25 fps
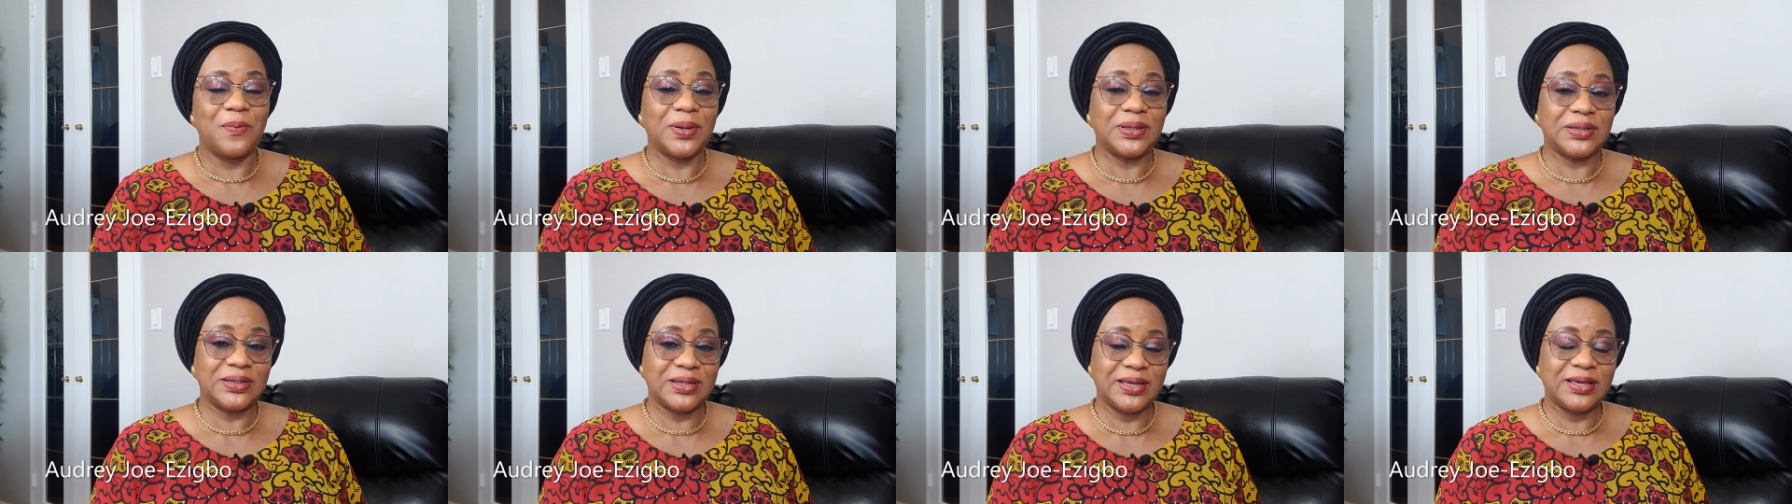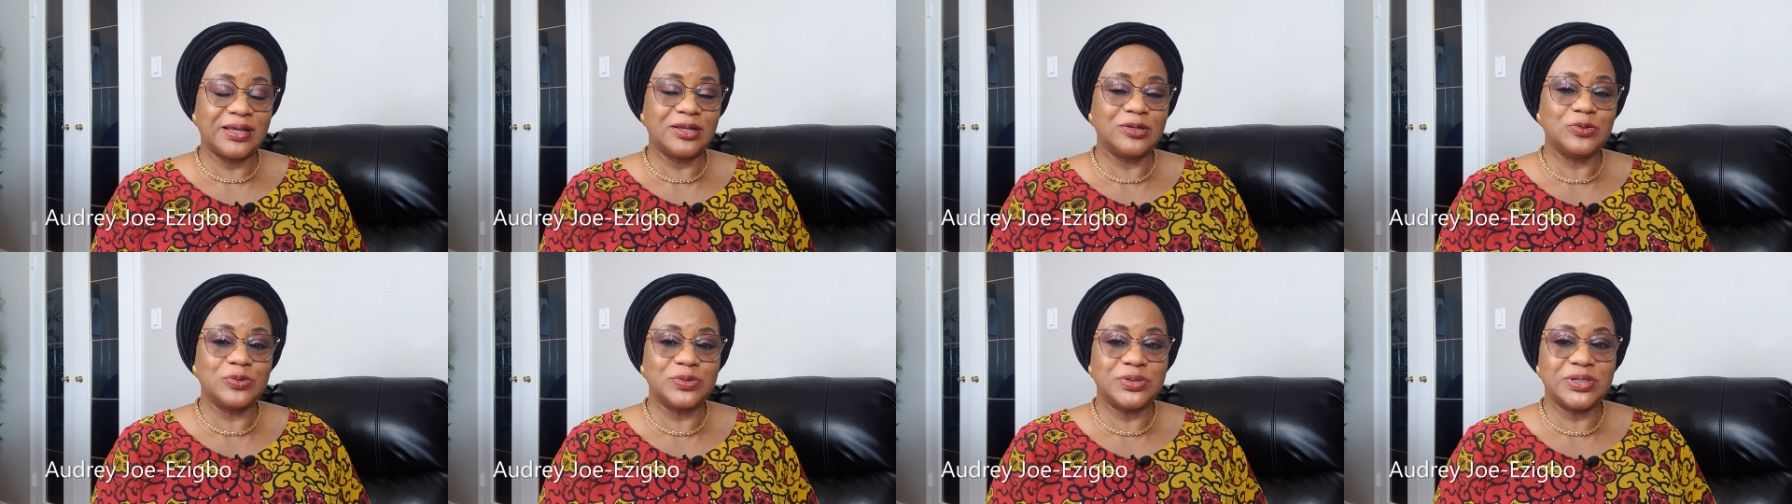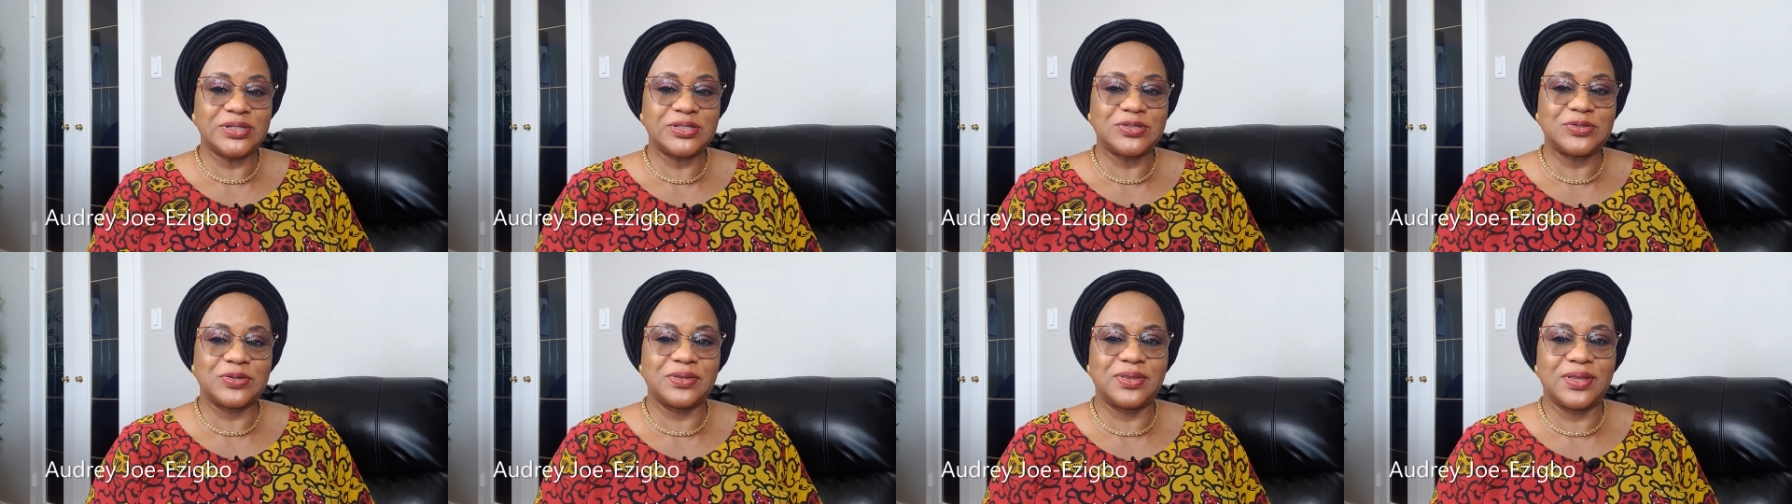And I
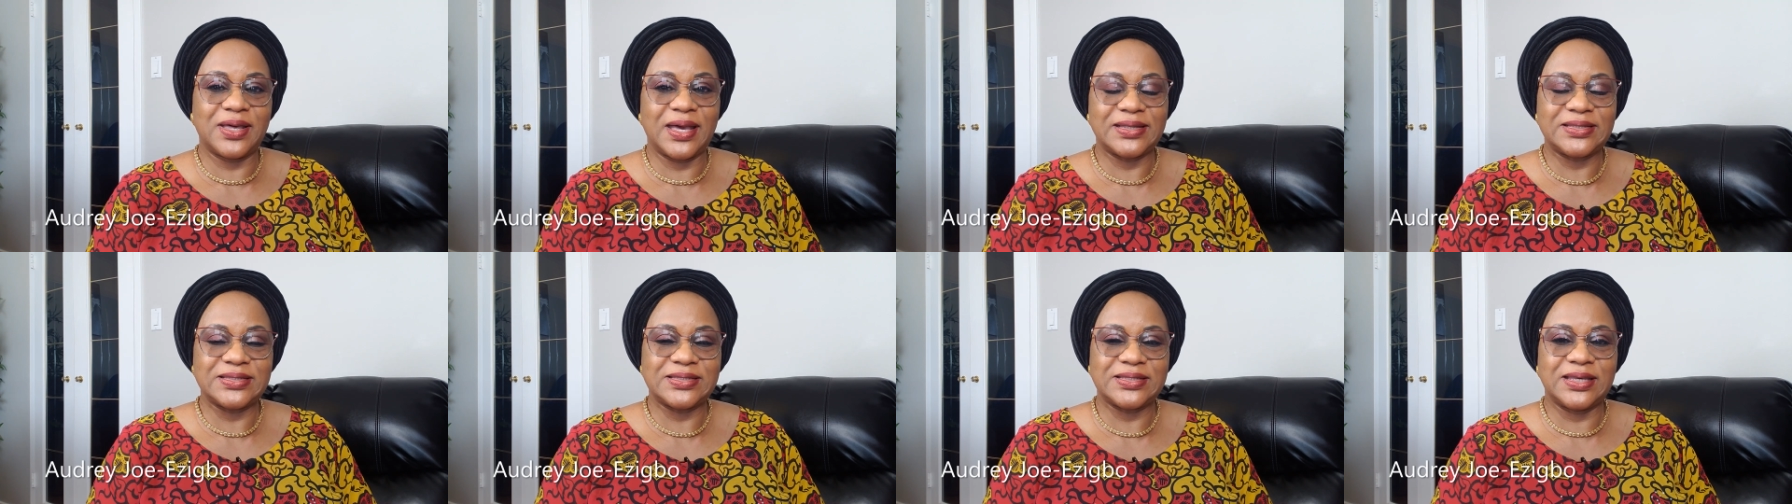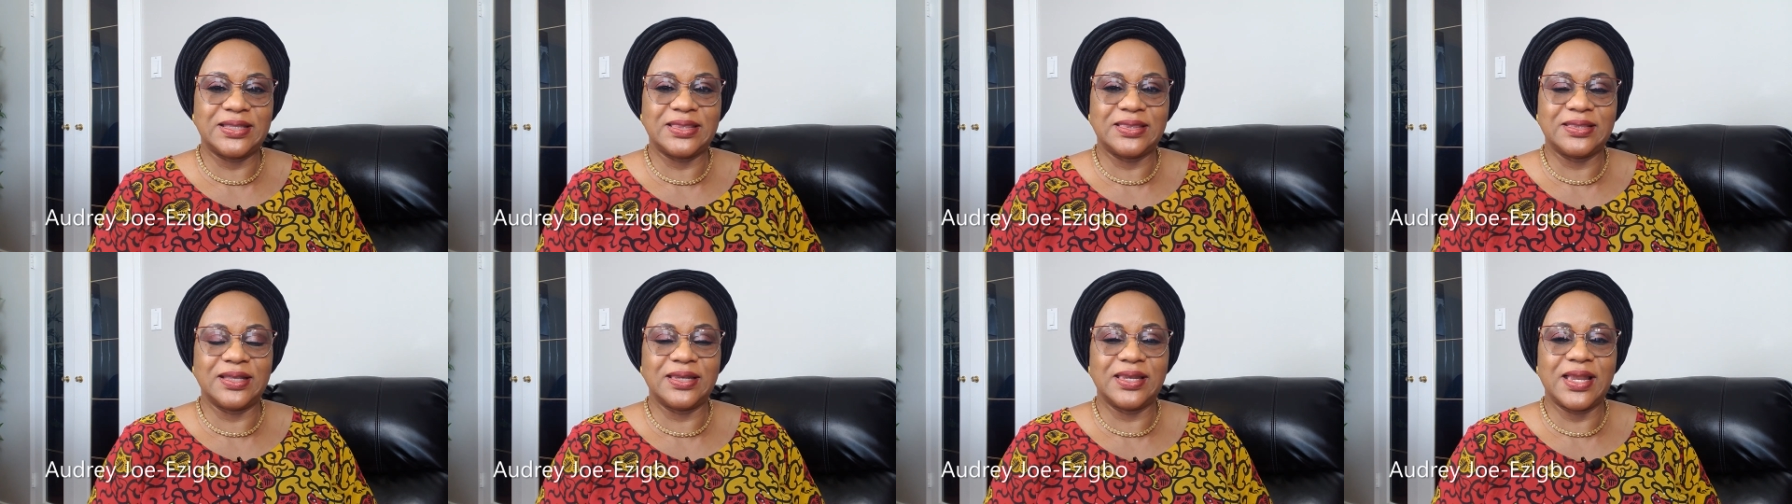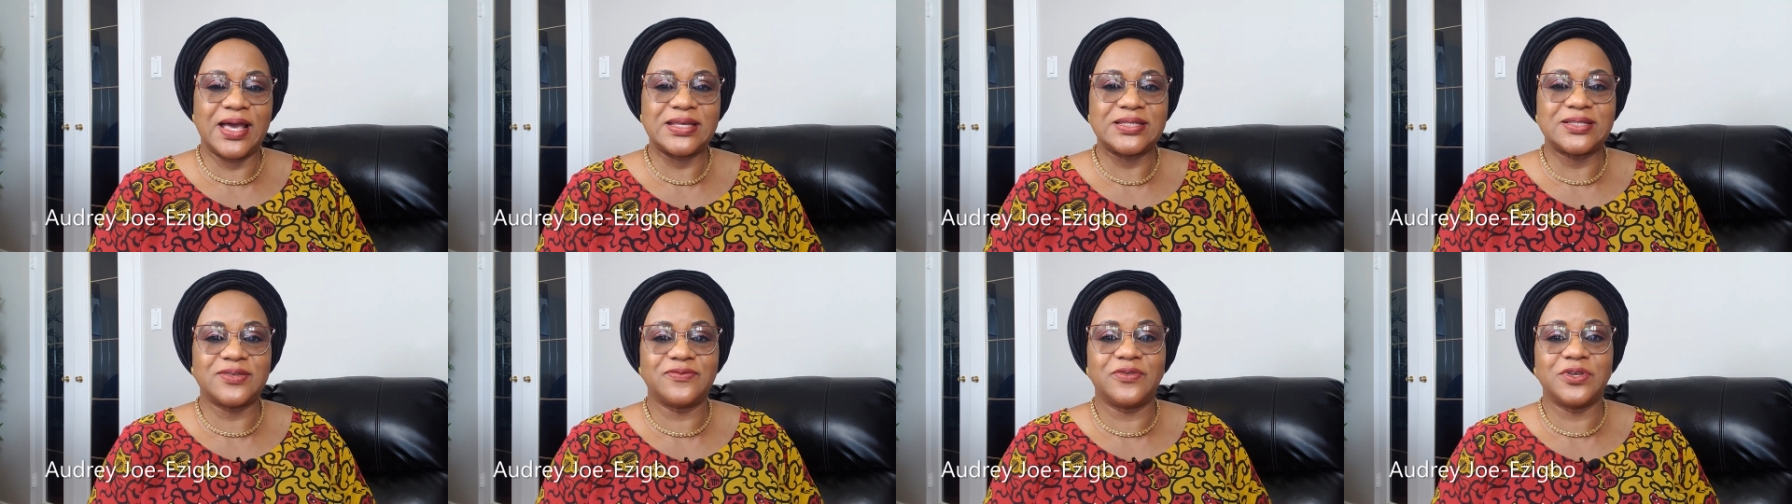alluded to that in the
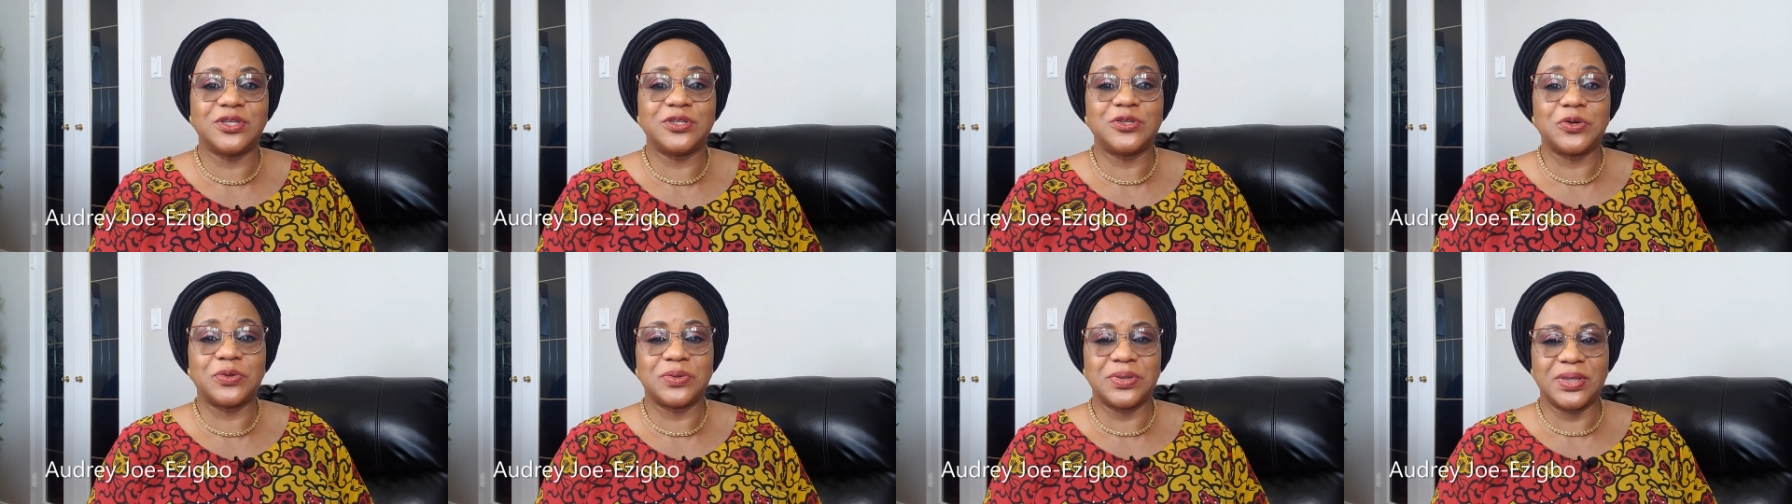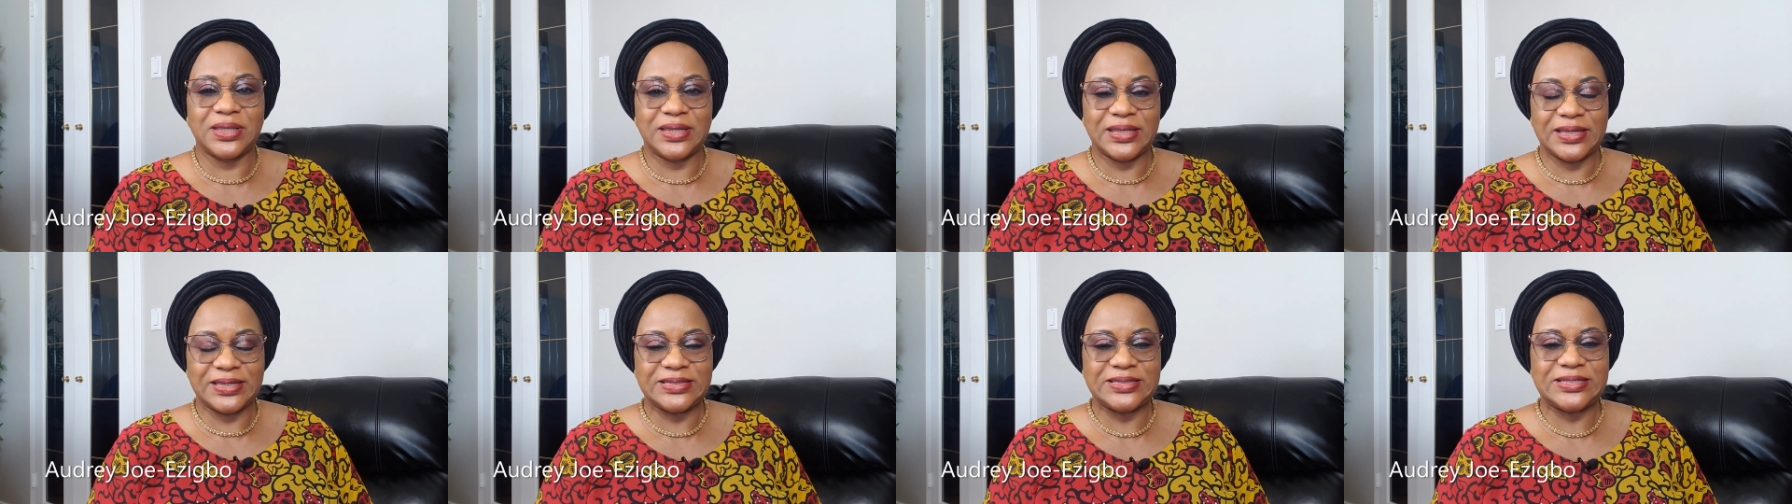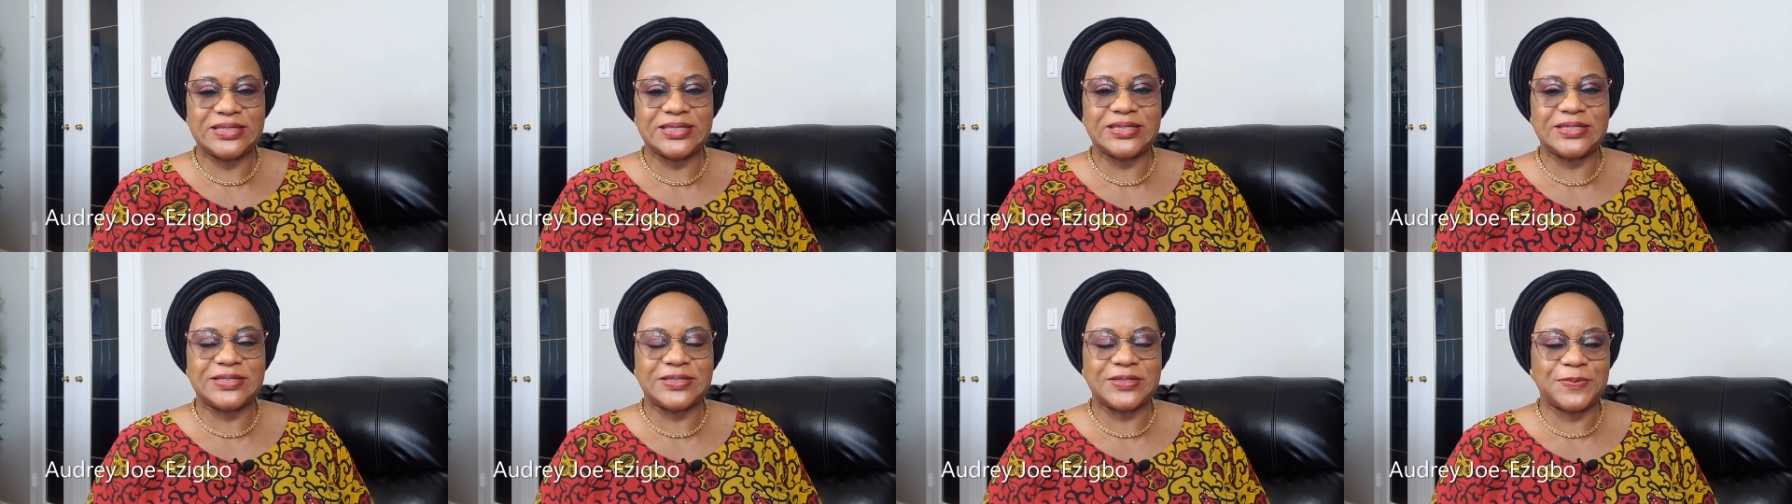last video that I
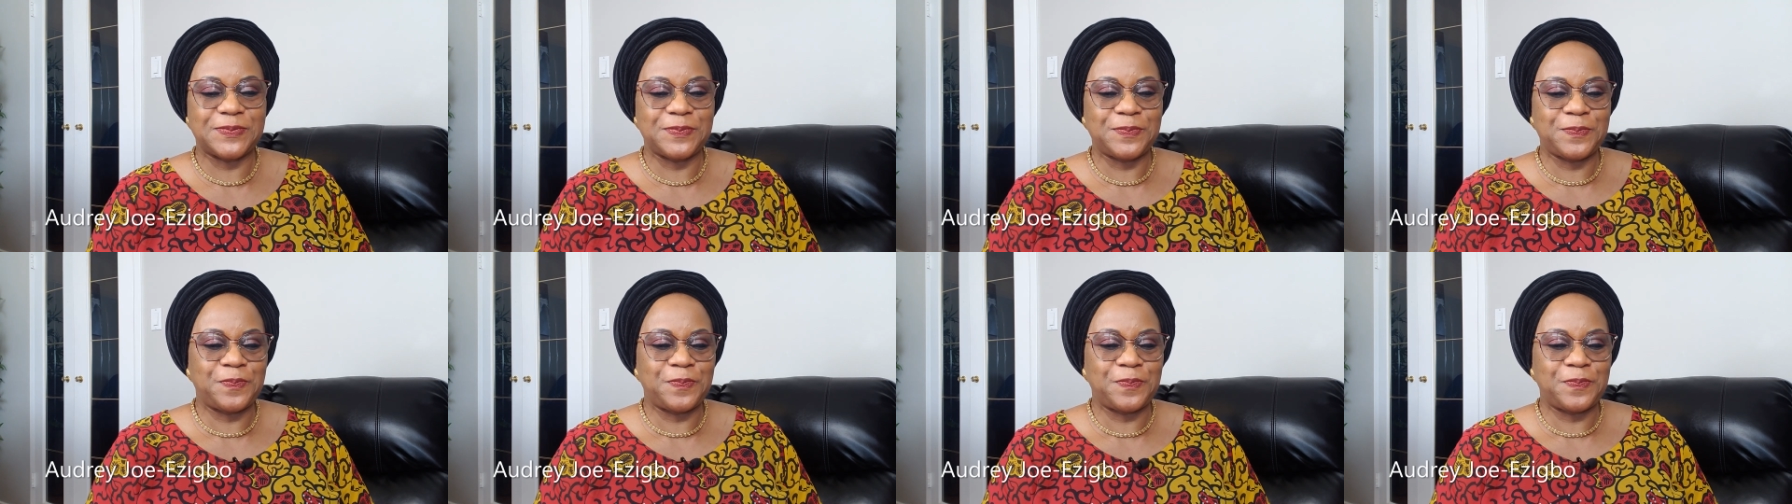did.